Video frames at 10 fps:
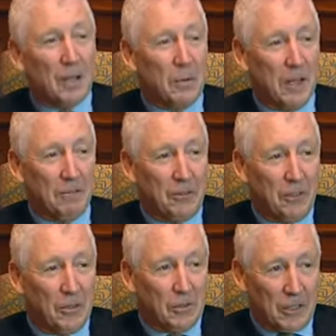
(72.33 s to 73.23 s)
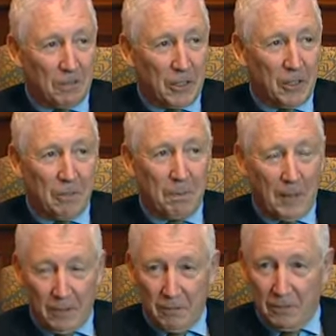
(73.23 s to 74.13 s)
We have to use every
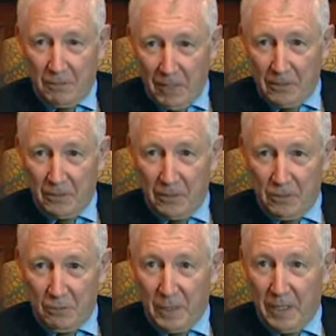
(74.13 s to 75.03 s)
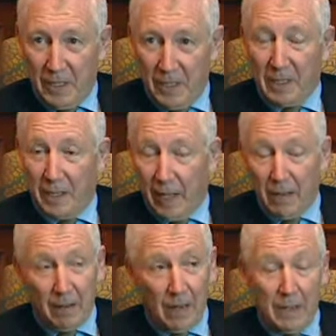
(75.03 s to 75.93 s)
competitive advantage we can
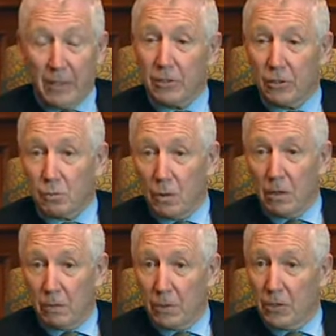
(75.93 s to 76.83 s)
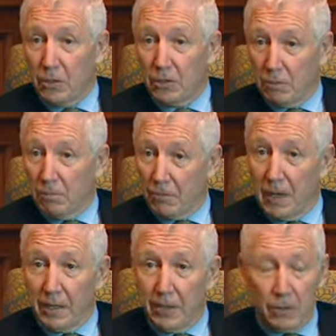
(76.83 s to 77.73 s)
get, and this is one which is
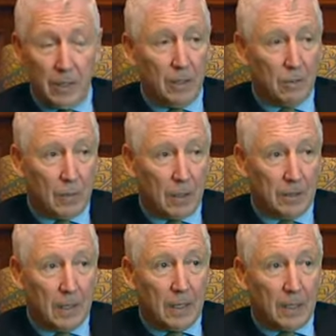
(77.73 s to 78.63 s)
fairly unique to Ireland.